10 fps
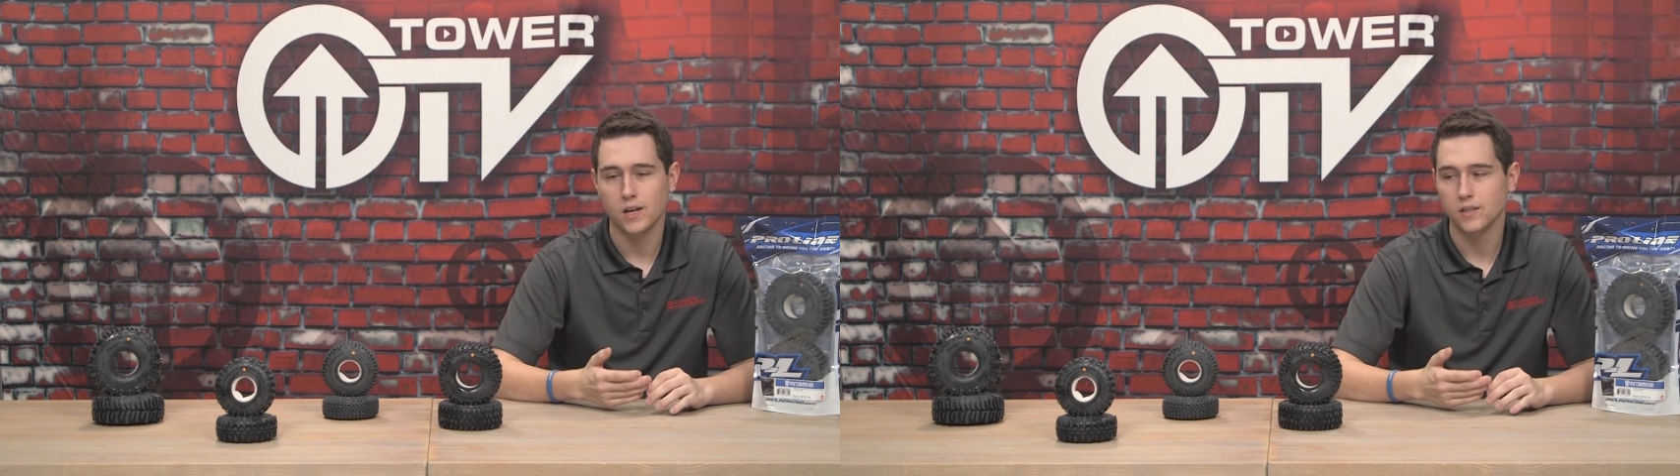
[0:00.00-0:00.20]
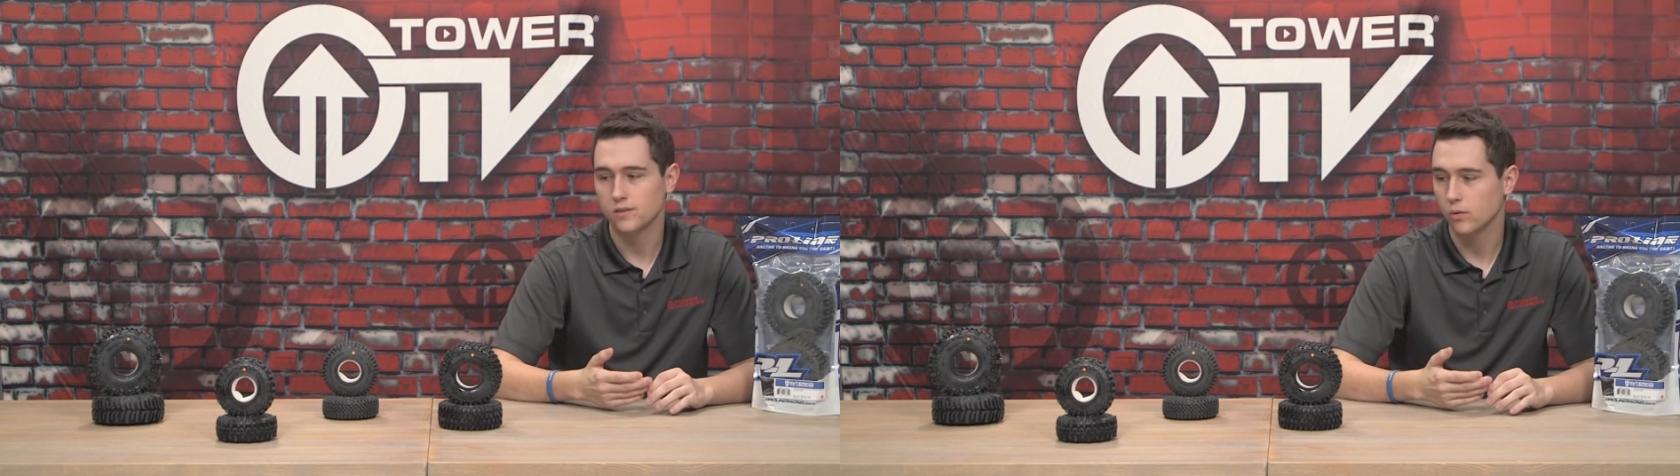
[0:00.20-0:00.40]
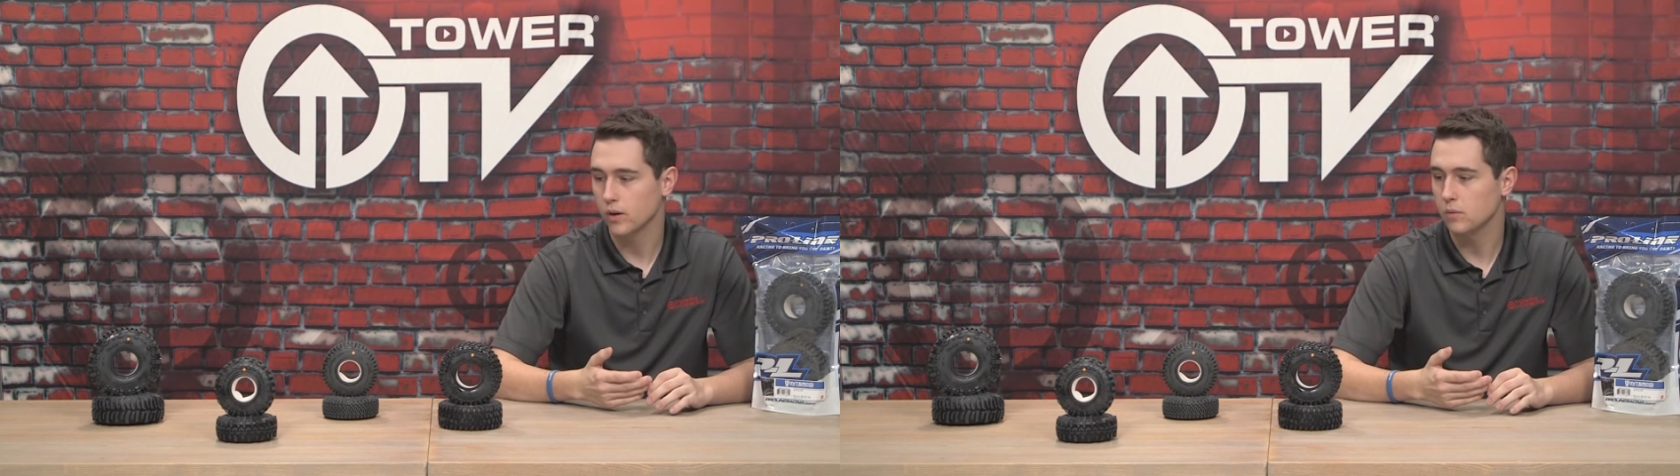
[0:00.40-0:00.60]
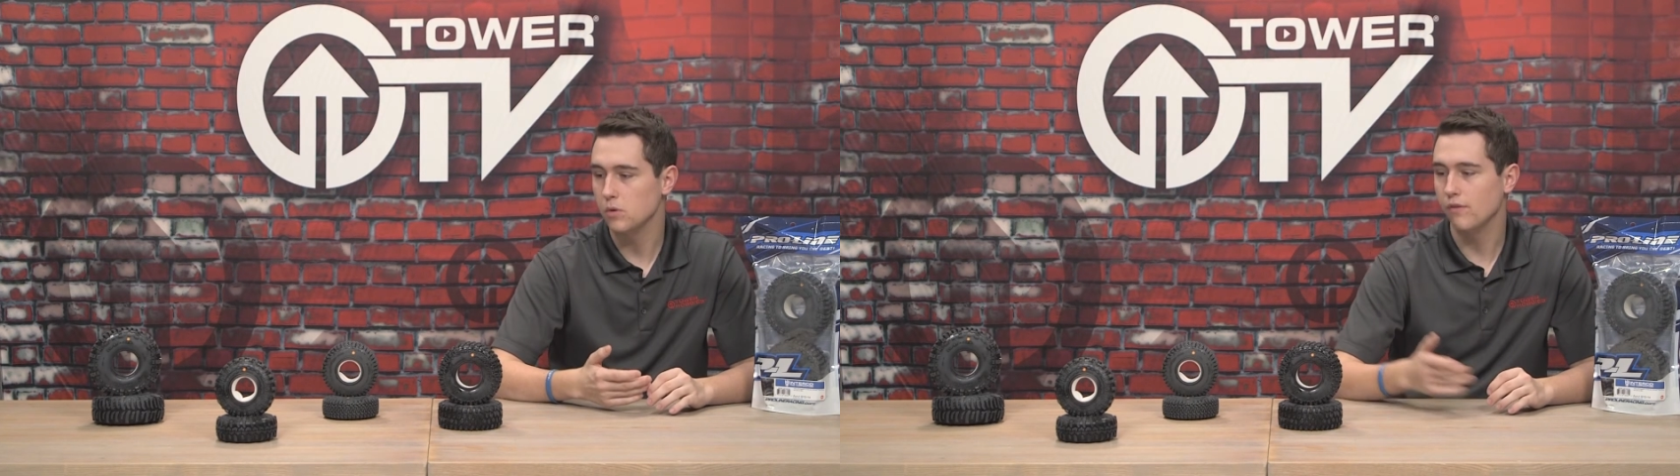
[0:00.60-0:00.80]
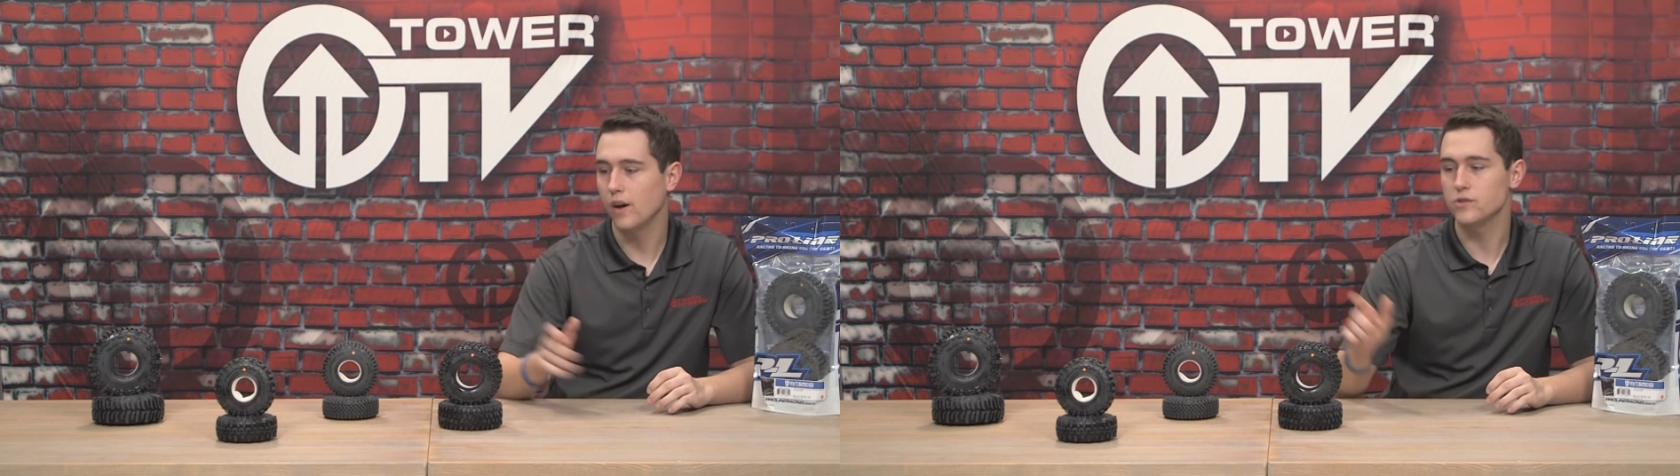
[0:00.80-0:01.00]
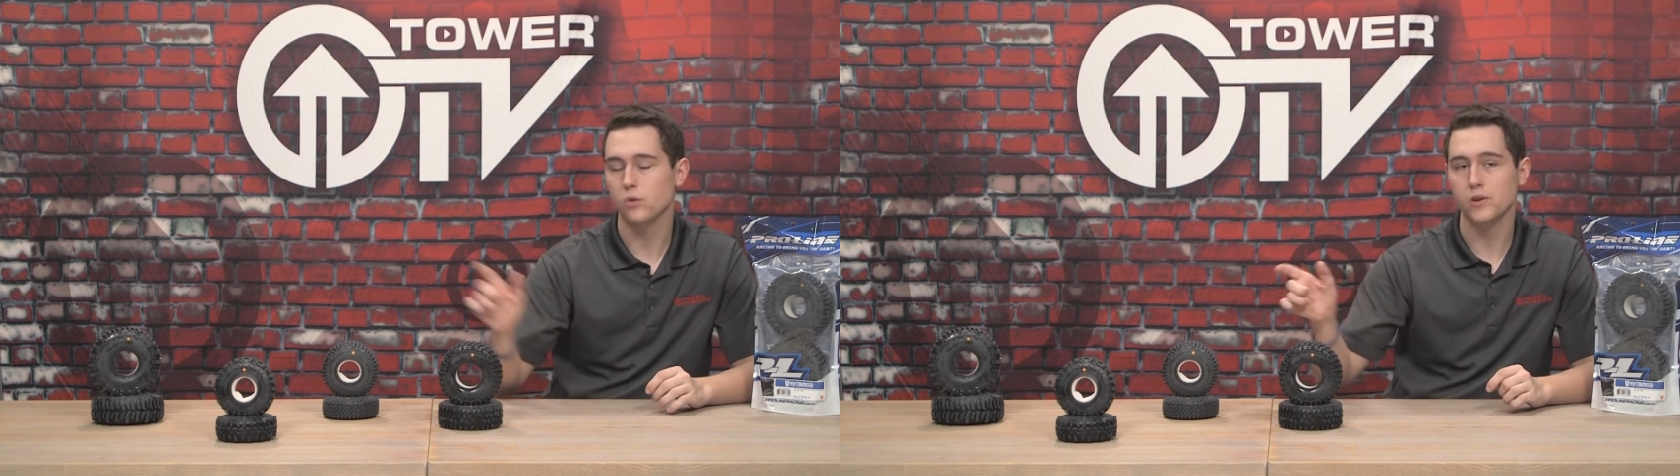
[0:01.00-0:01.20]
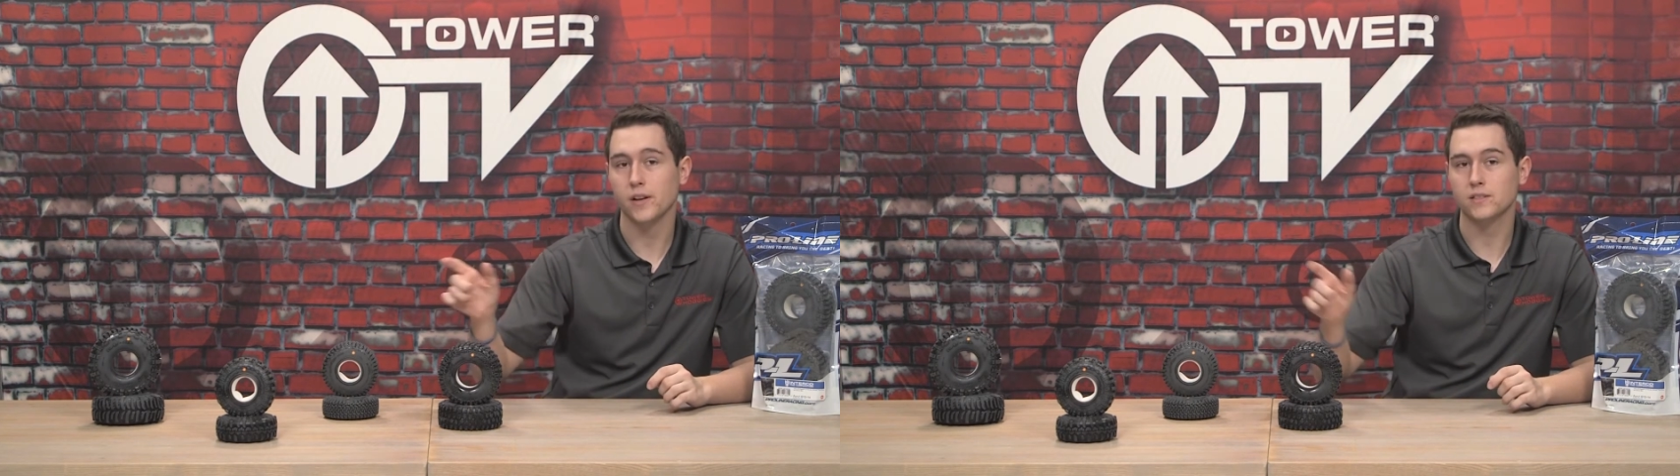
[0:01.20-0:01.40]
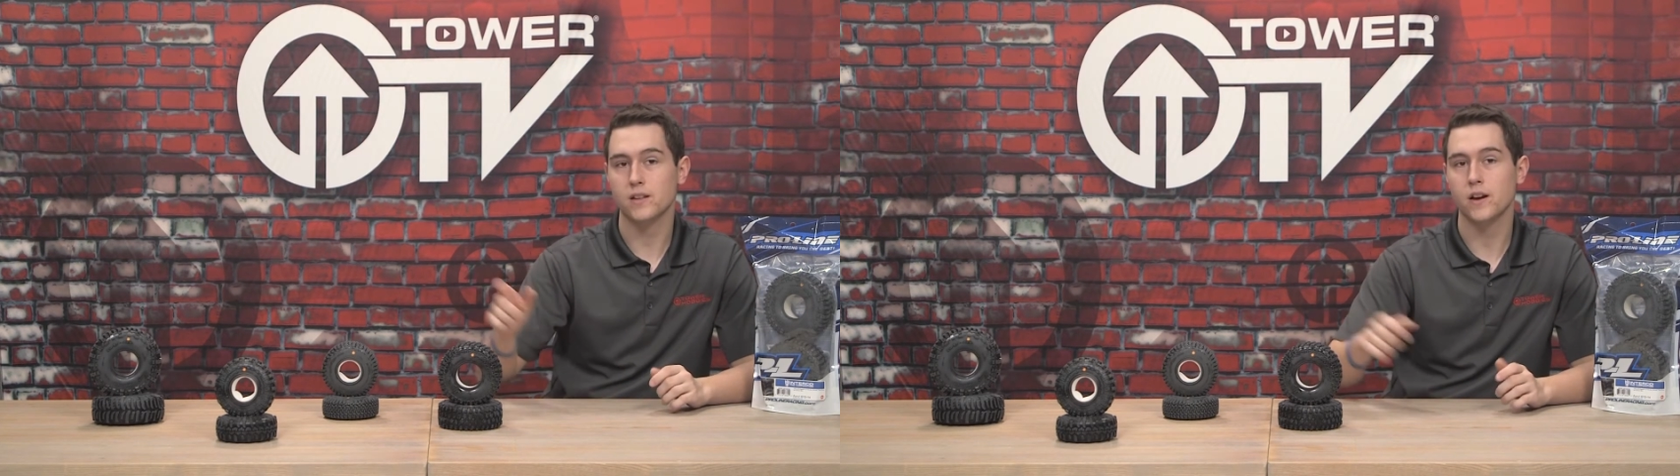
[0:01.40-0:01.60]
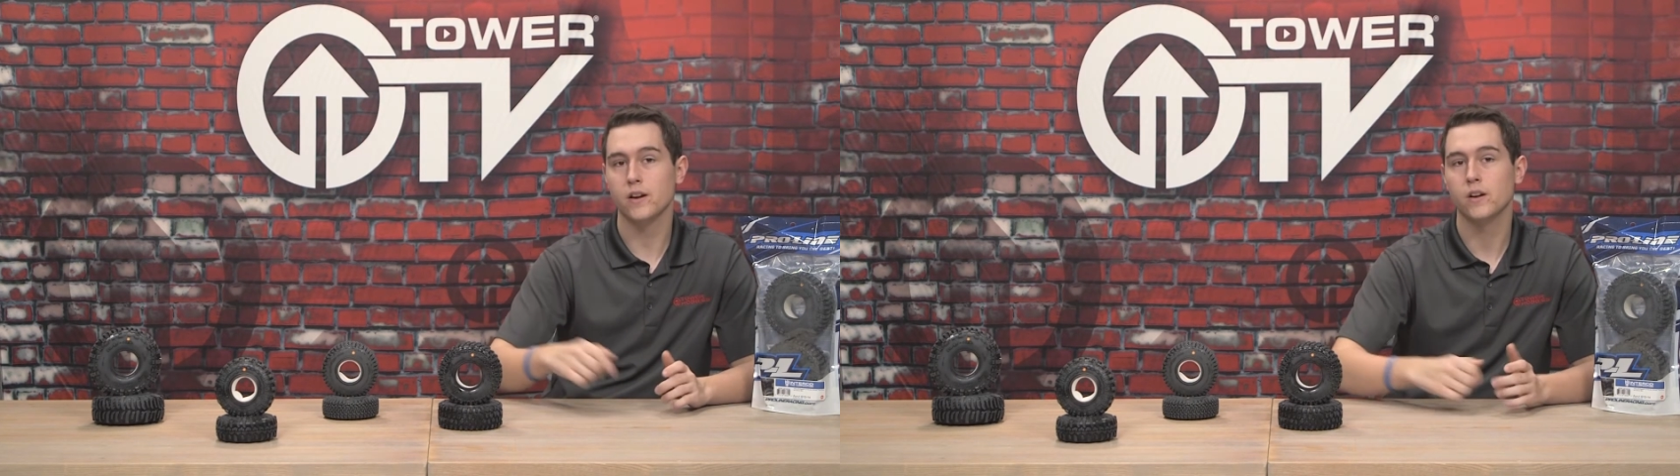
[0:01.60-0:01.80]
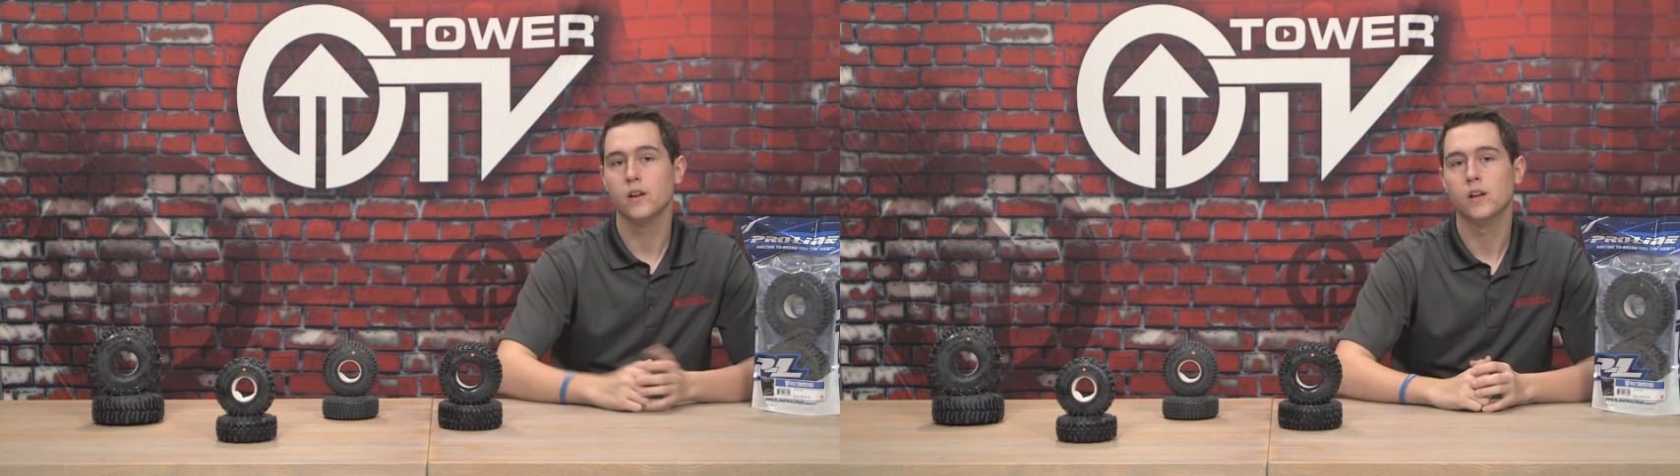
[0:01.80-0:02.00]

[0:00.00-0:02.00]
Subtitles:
So we're going to move on to our next tire